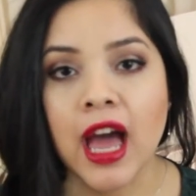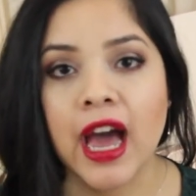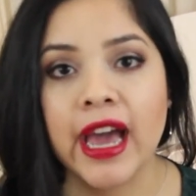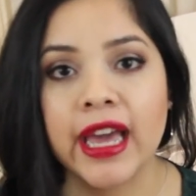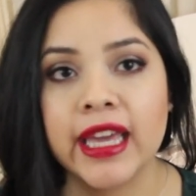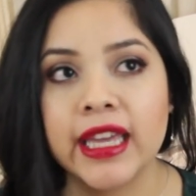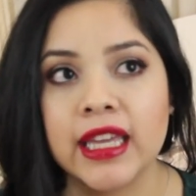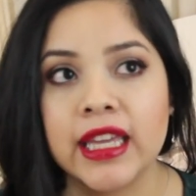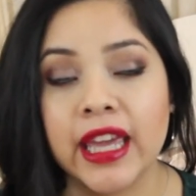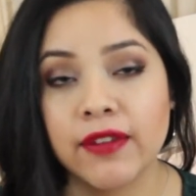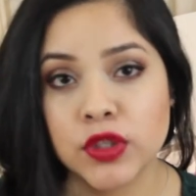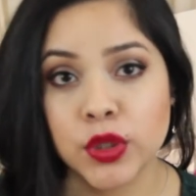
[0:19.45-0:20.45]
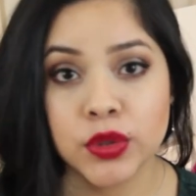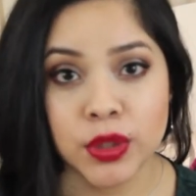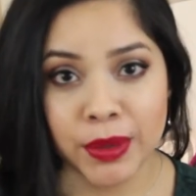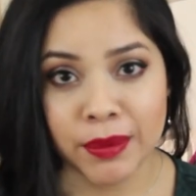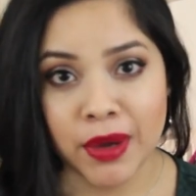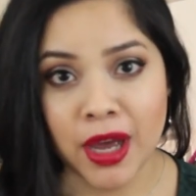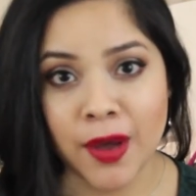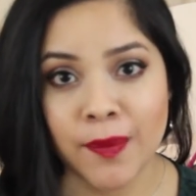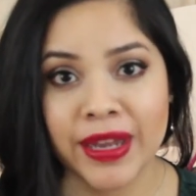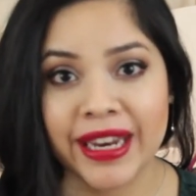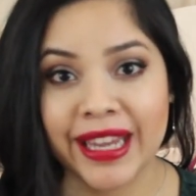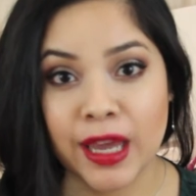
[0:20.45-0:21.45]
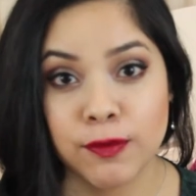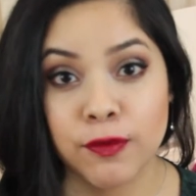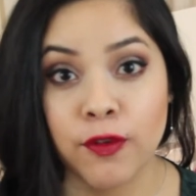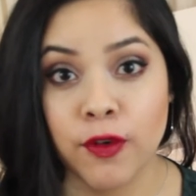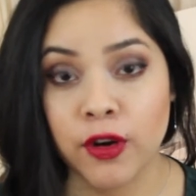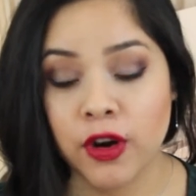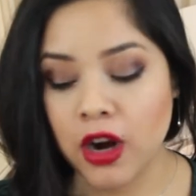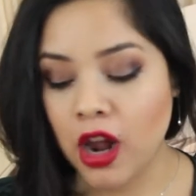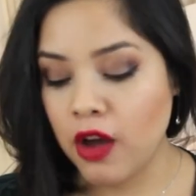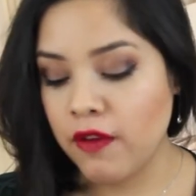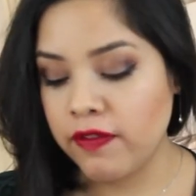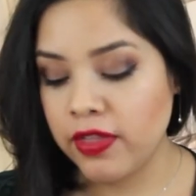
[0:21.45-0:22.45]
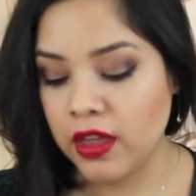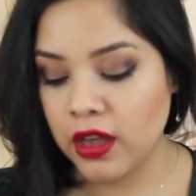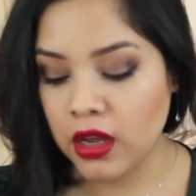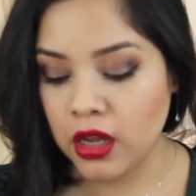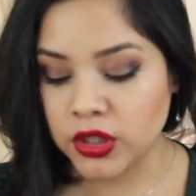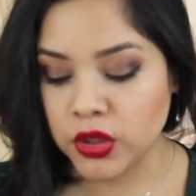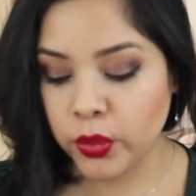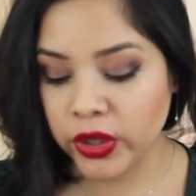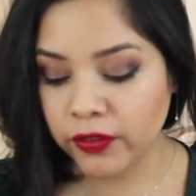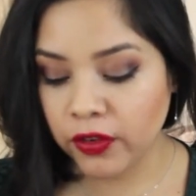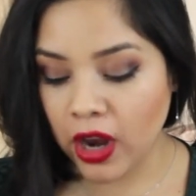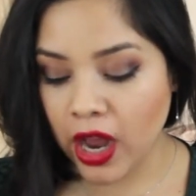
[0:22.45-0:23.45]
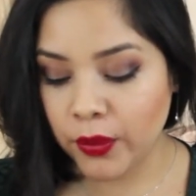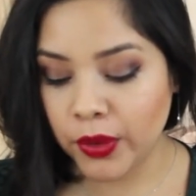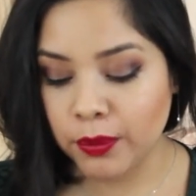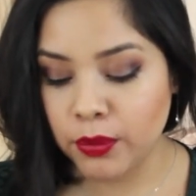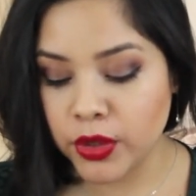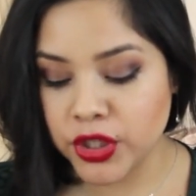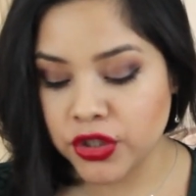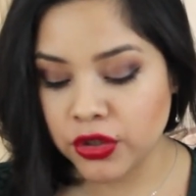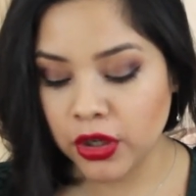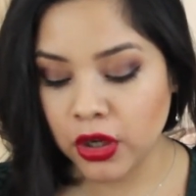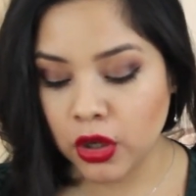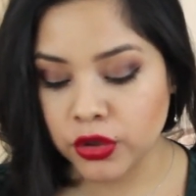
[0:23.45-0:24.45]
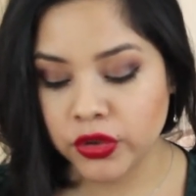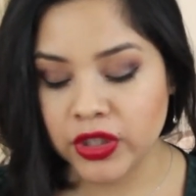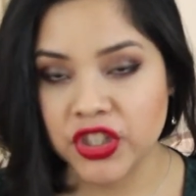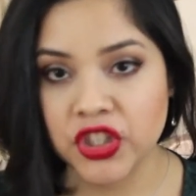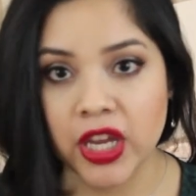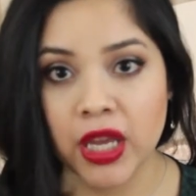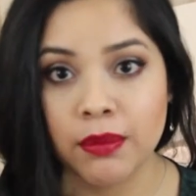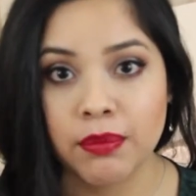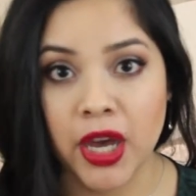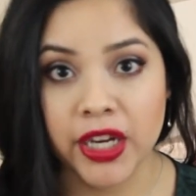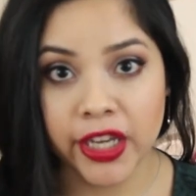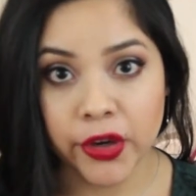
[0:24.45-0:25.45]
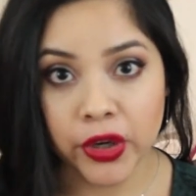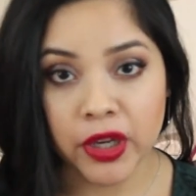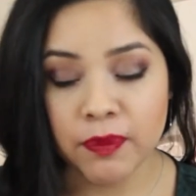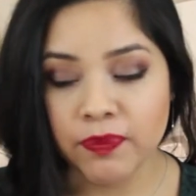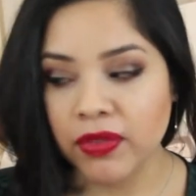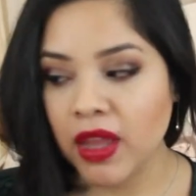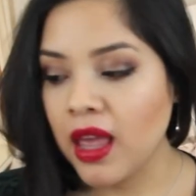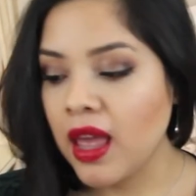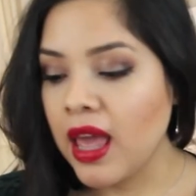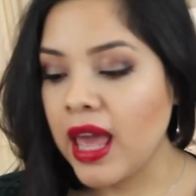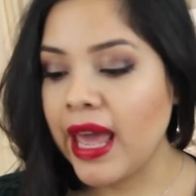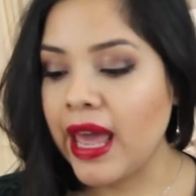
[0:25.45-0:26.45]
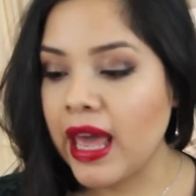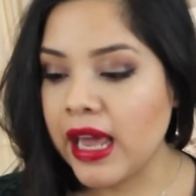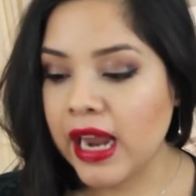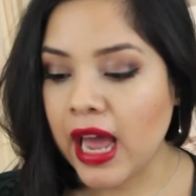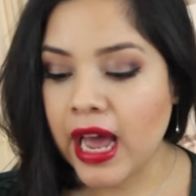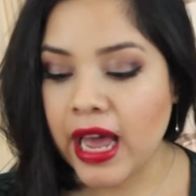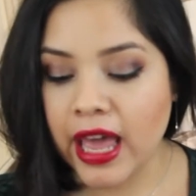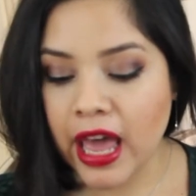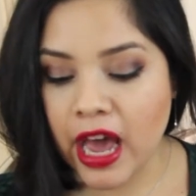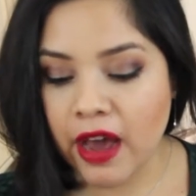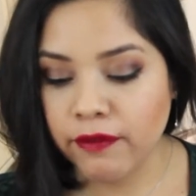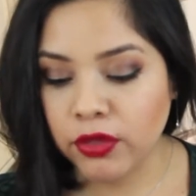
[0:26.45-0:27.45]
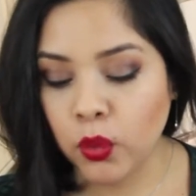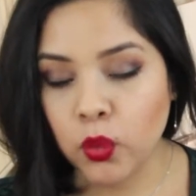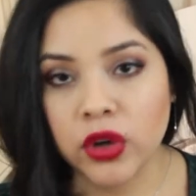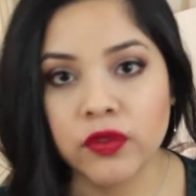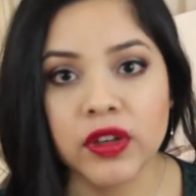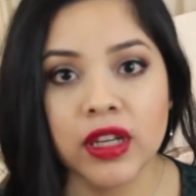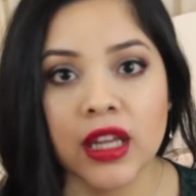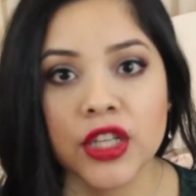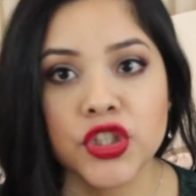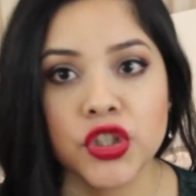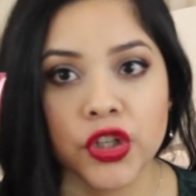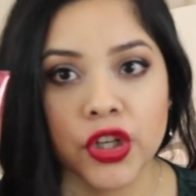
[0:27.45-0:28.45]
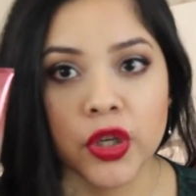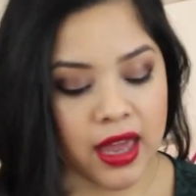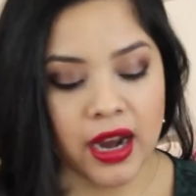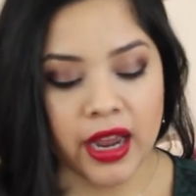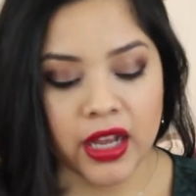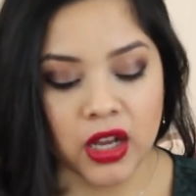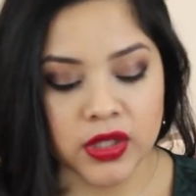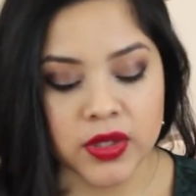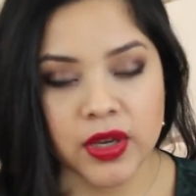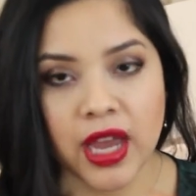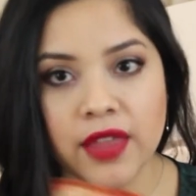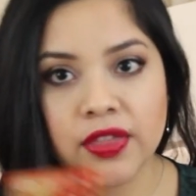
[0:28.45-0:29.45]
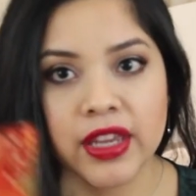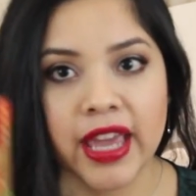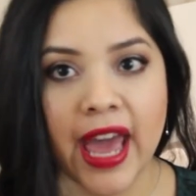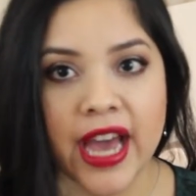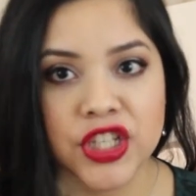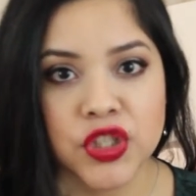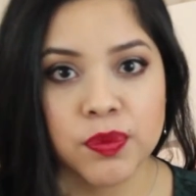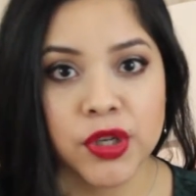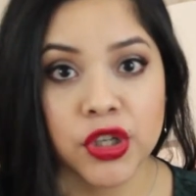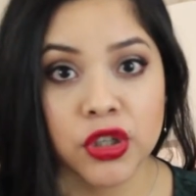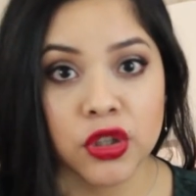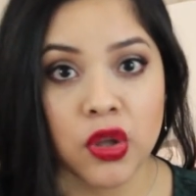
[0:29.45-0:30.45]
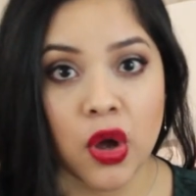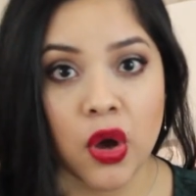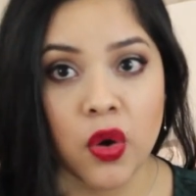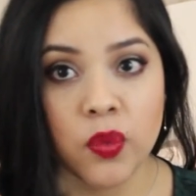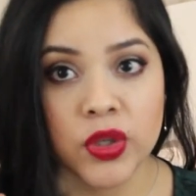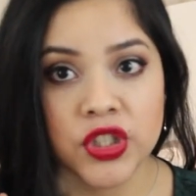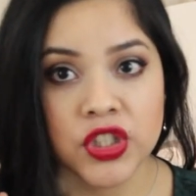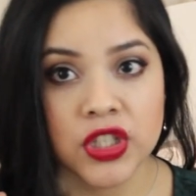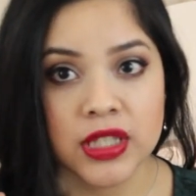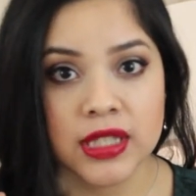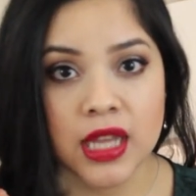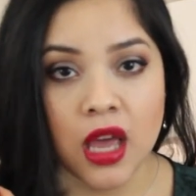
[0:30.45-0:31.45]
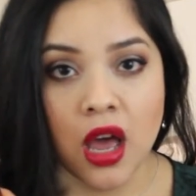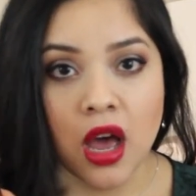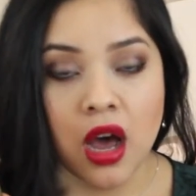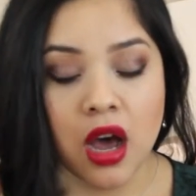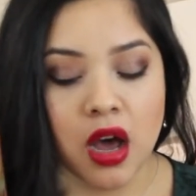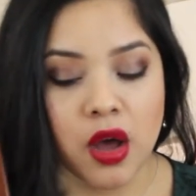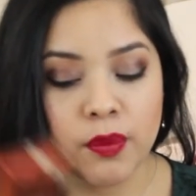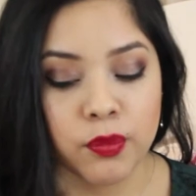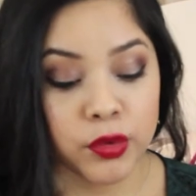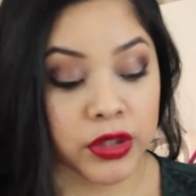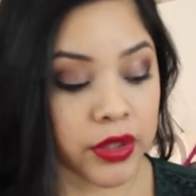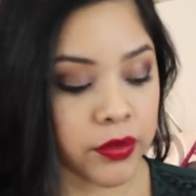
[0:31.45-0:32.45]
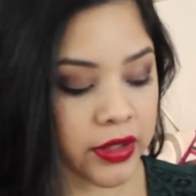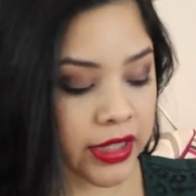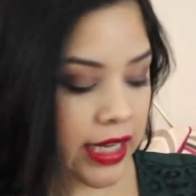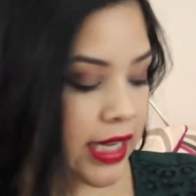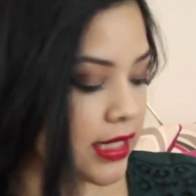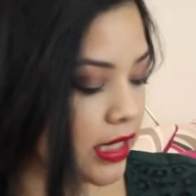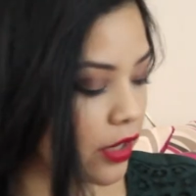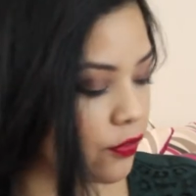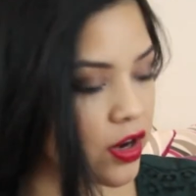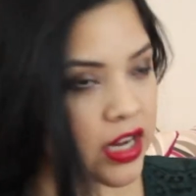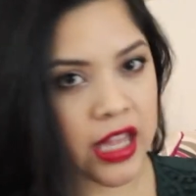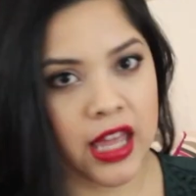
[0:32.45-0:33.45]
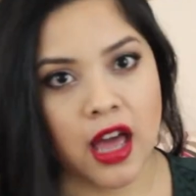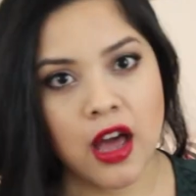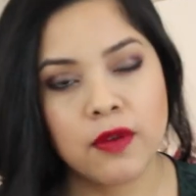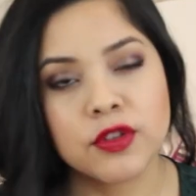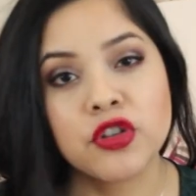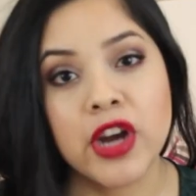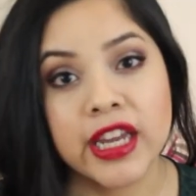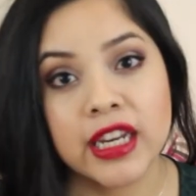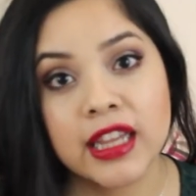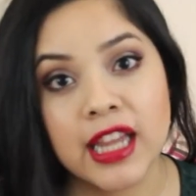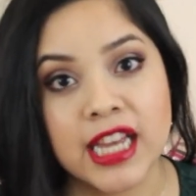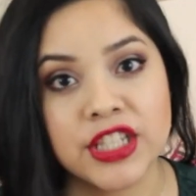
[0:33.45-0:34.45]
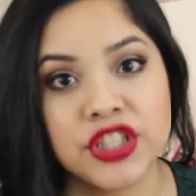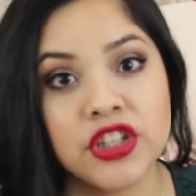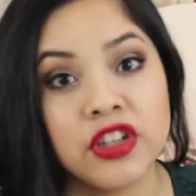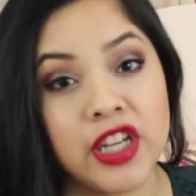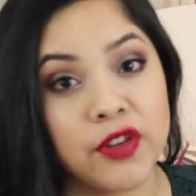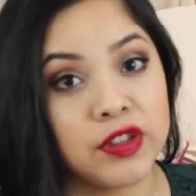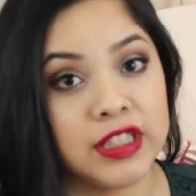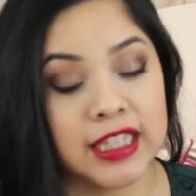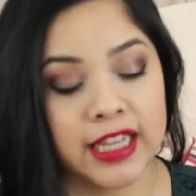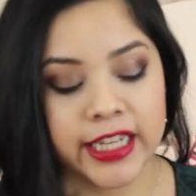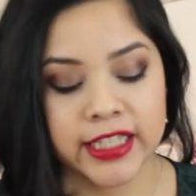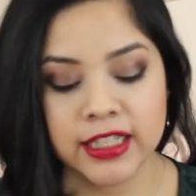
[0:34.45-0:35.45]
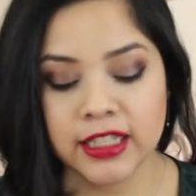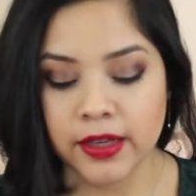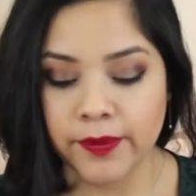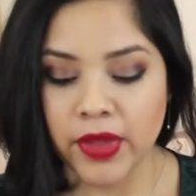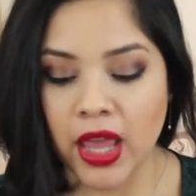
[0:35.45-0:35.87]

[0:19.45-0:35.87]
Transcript: I gave two to my mom and I kept four of the 24 hour moisture ultra shea body cream and I have the warm vanilla sugar and I also got the cashmere glow which is um, really really nice and I already um, tried it last last year and I really liked it.